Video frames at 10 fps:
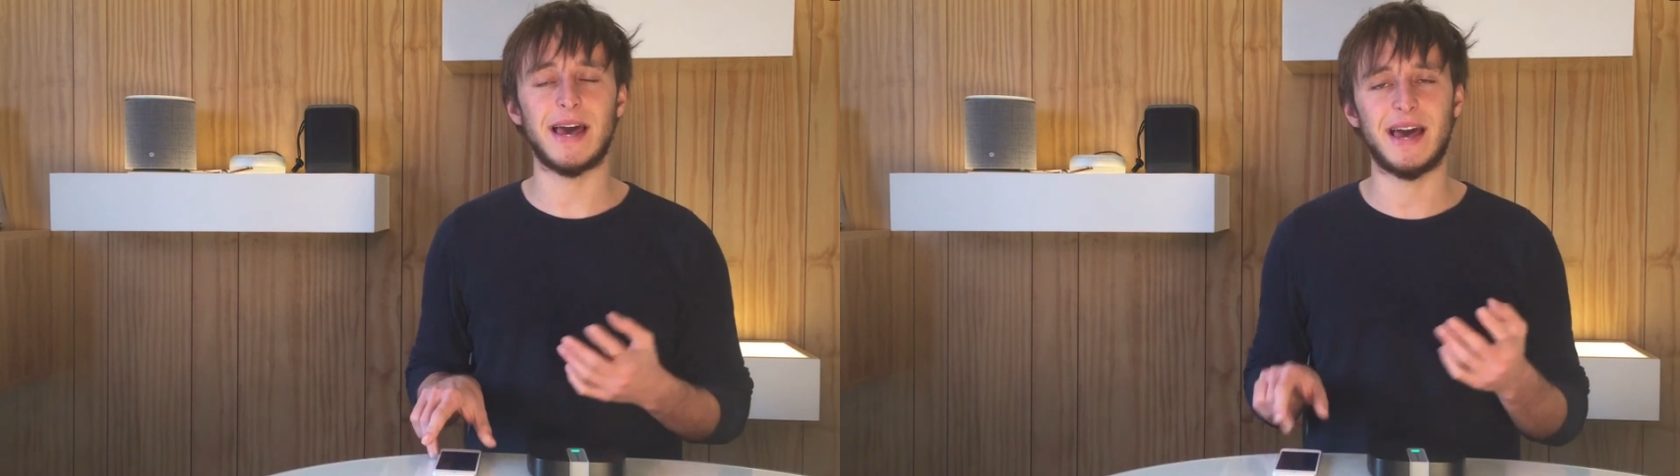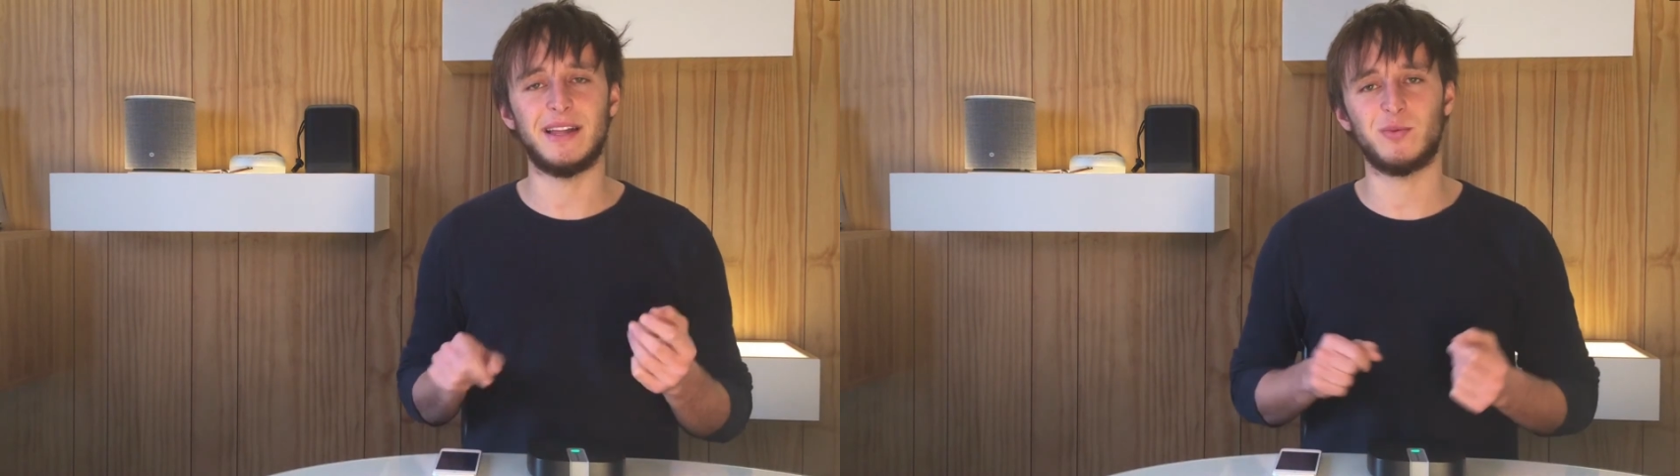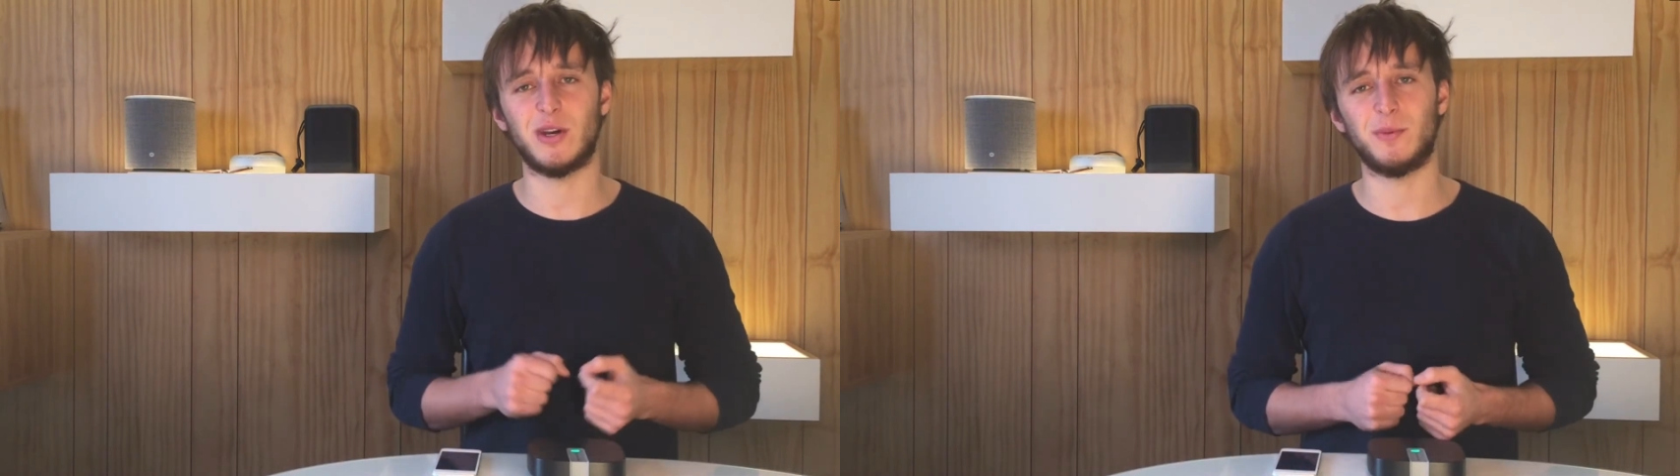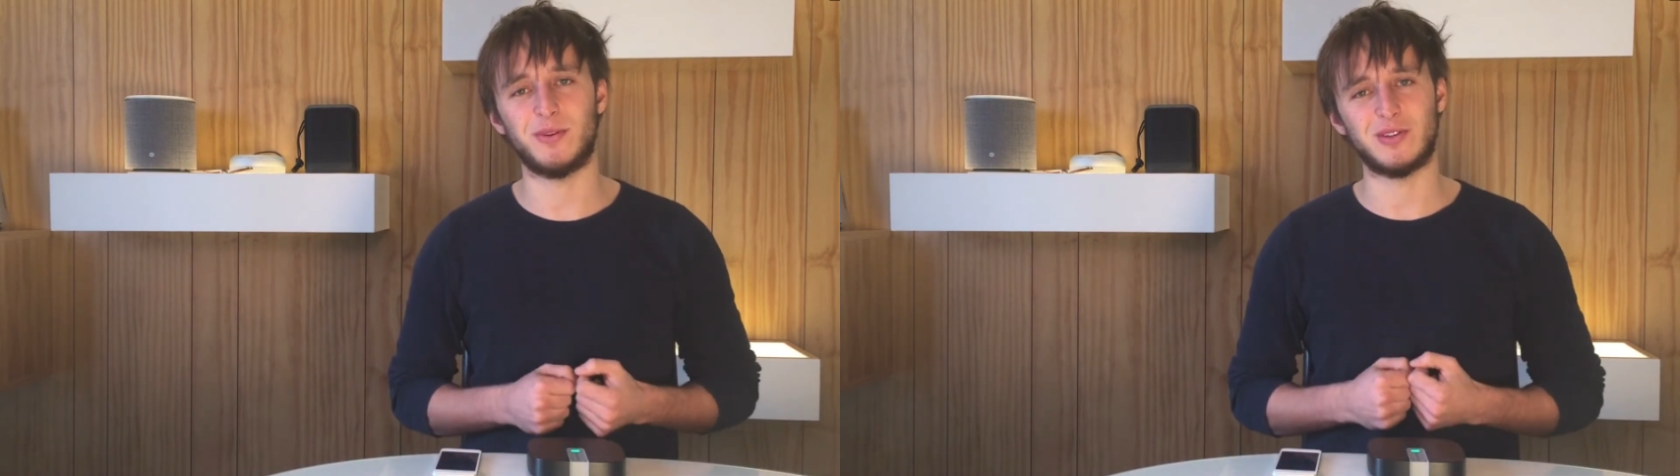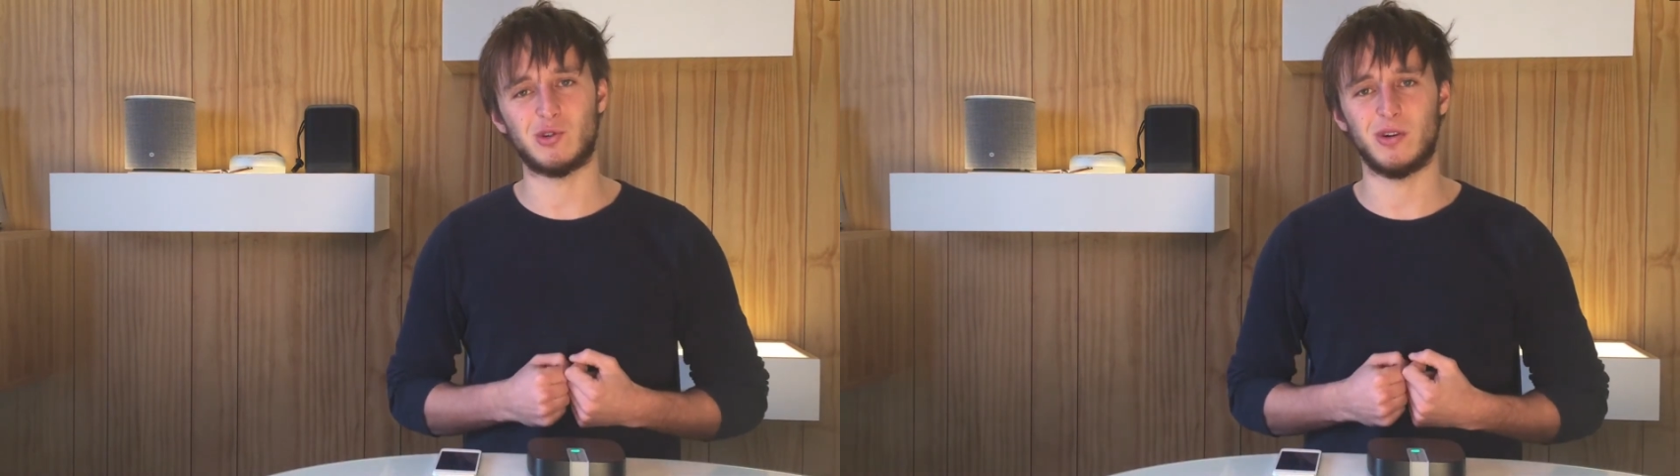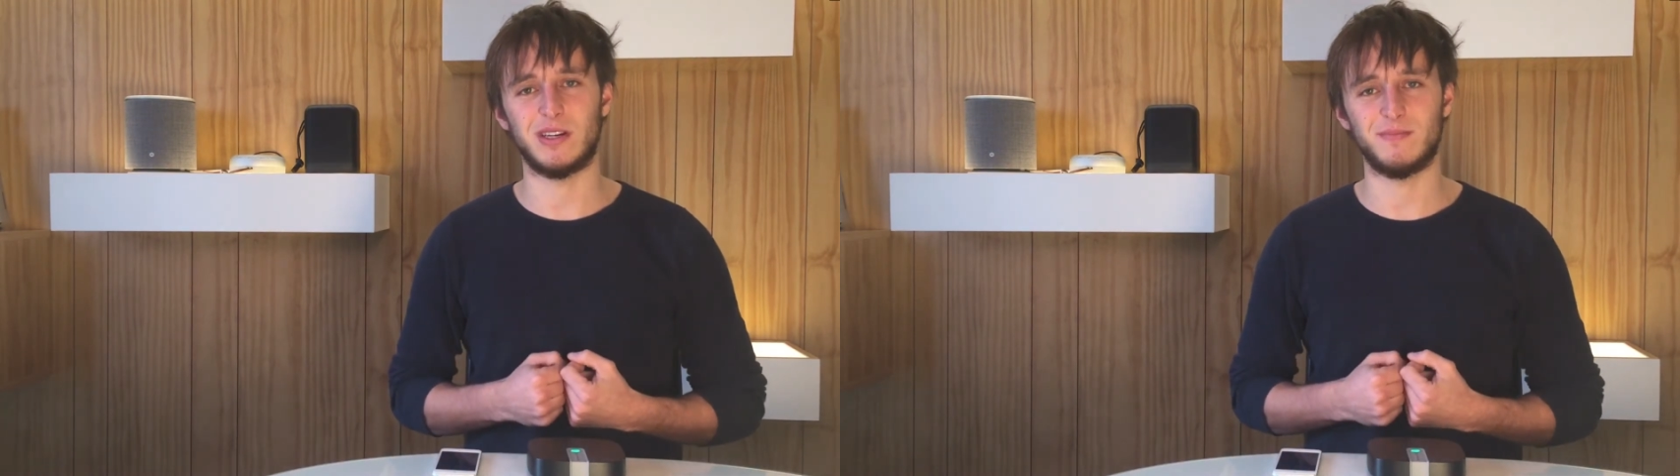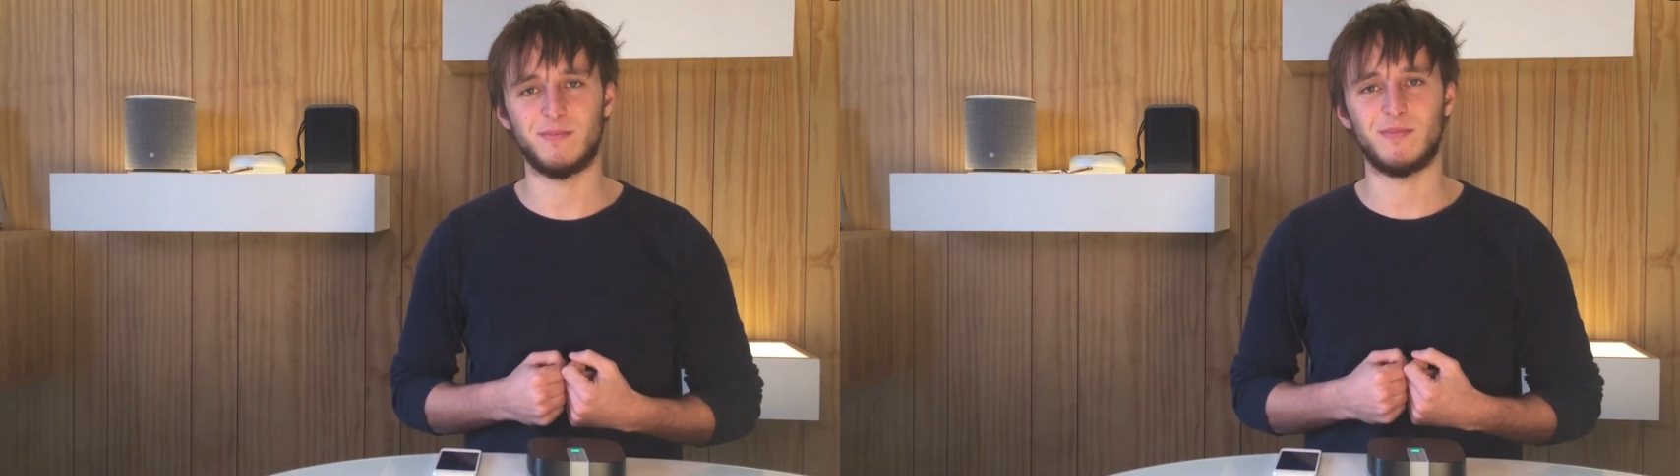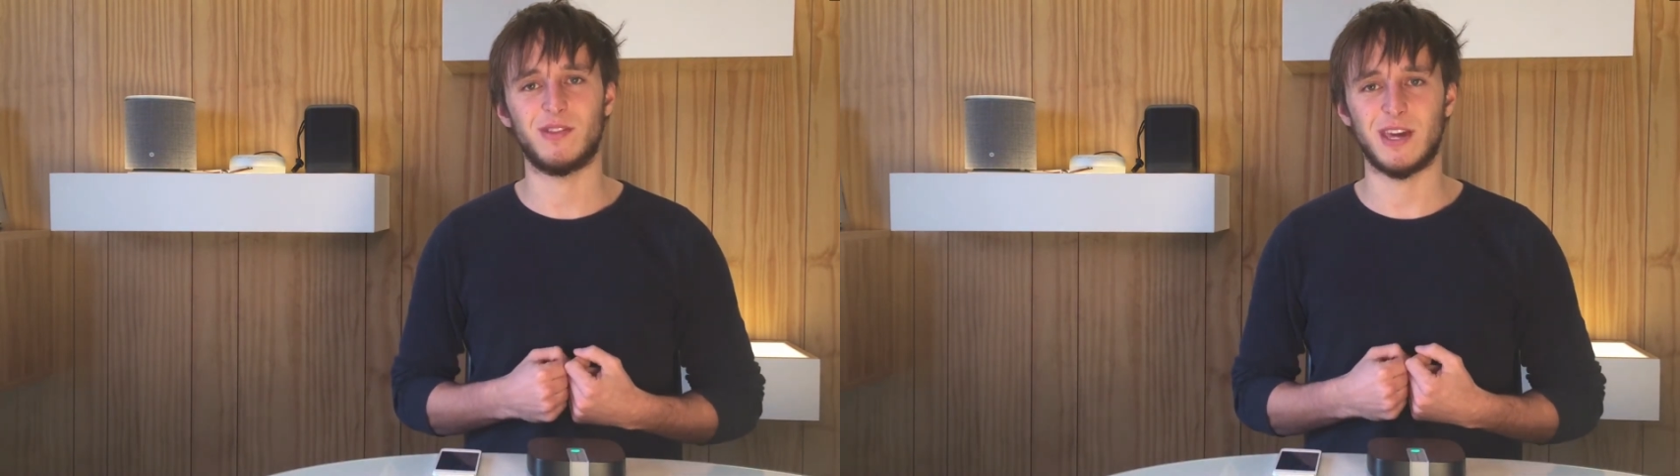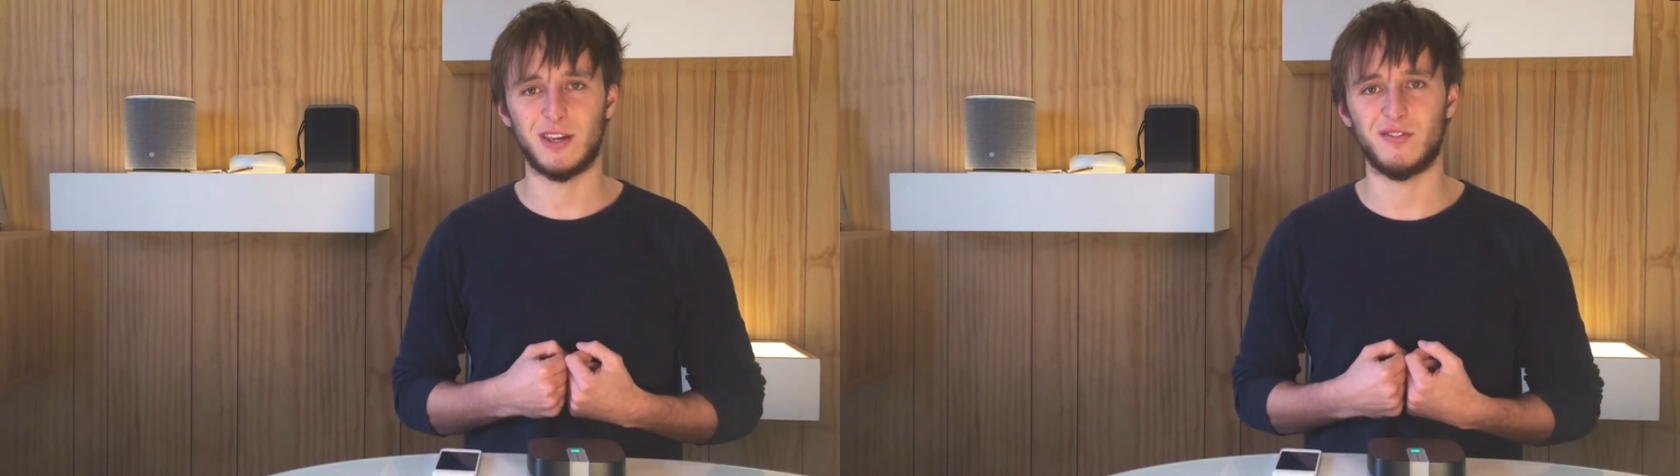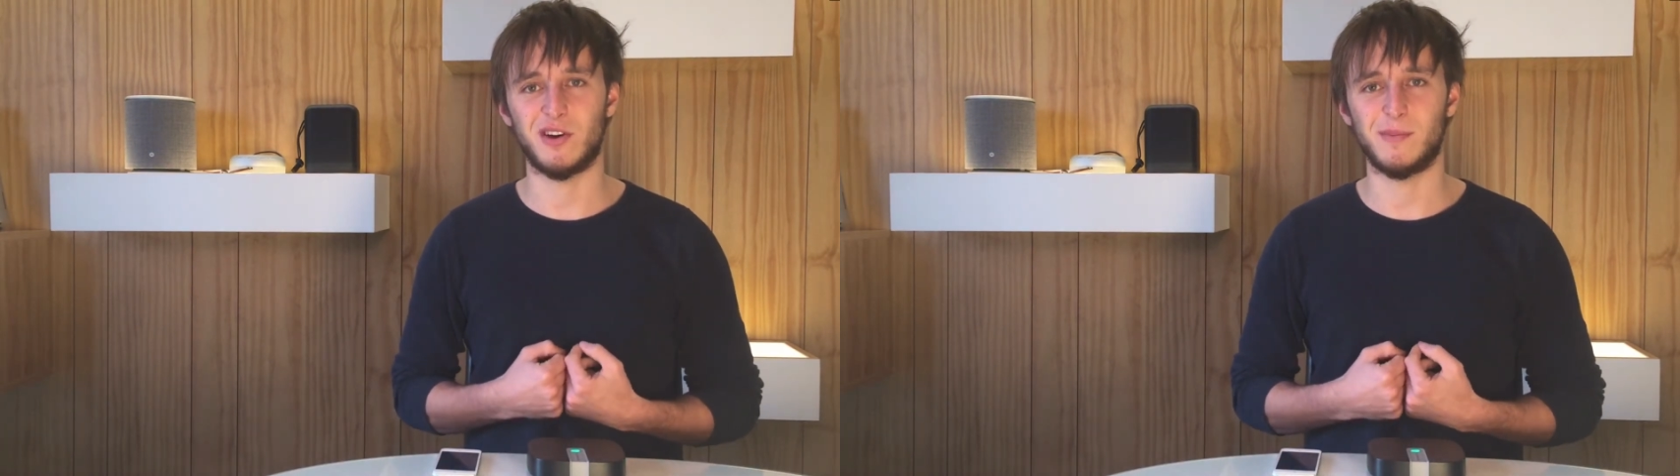and we hope you enjoy it.
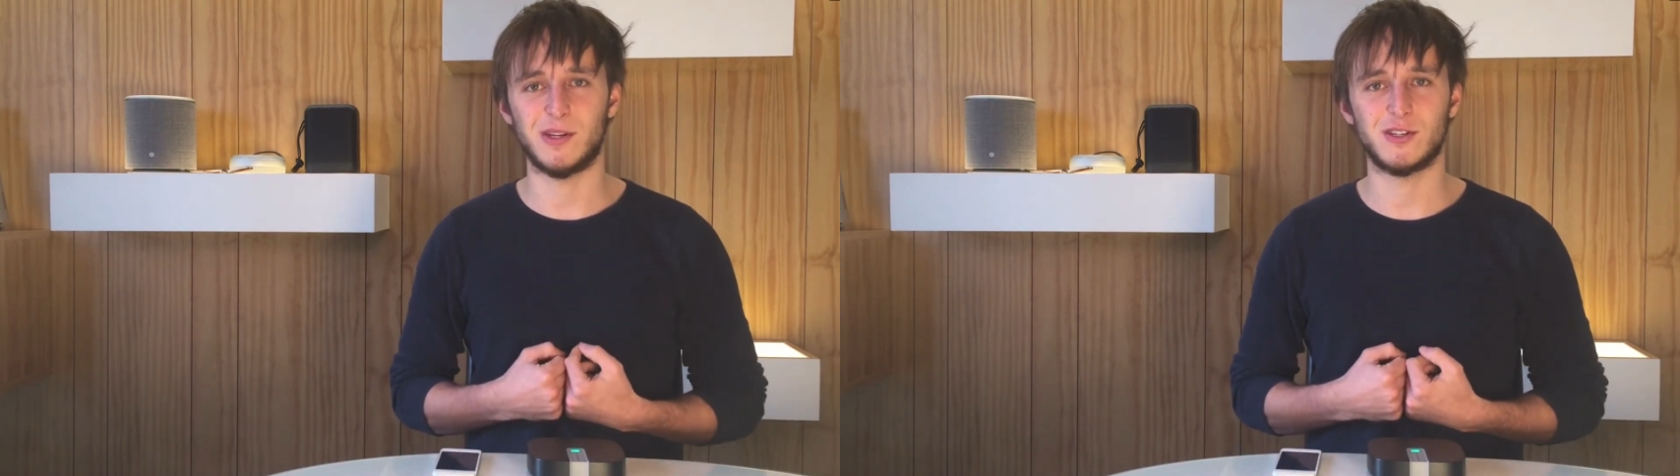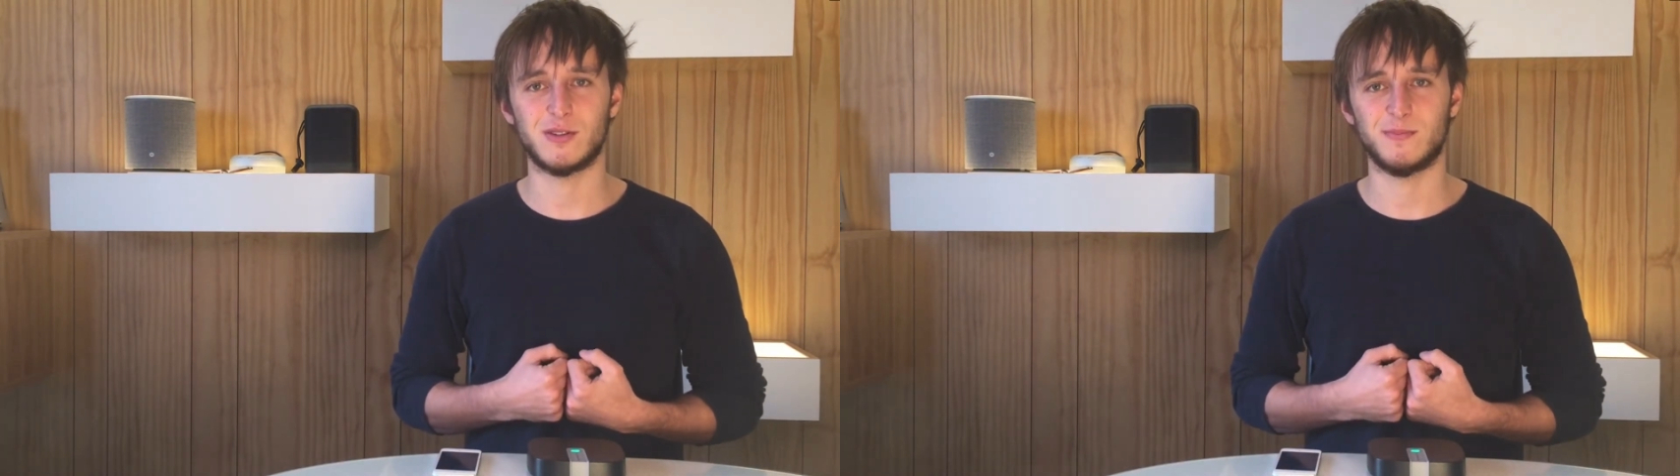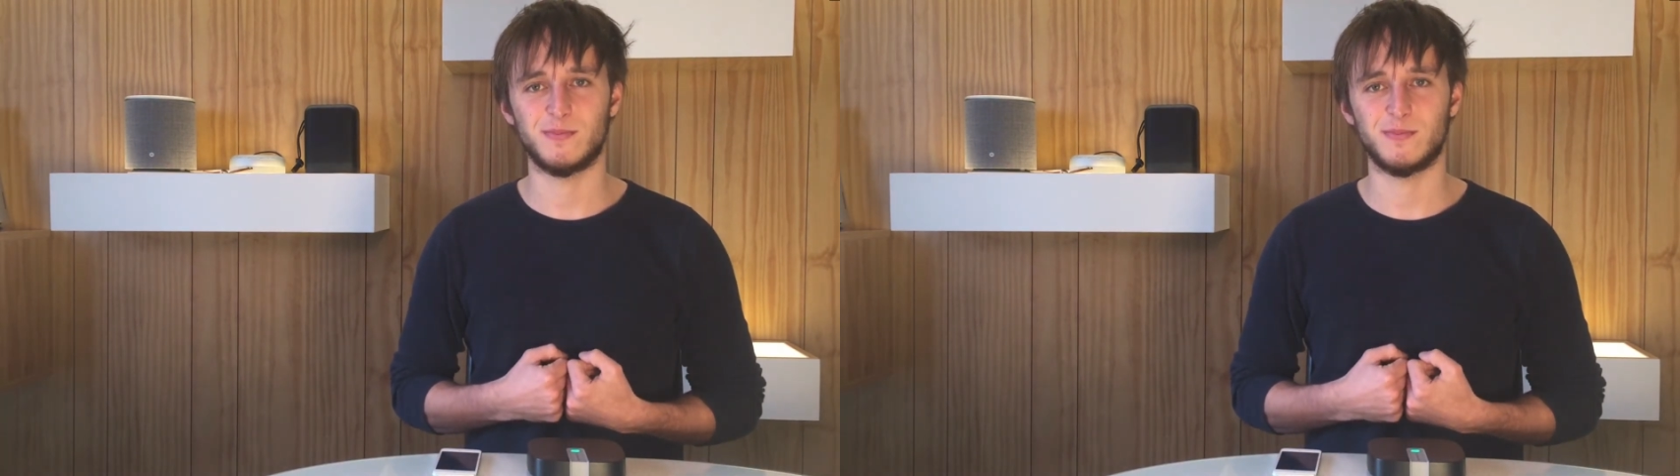Thank you very much.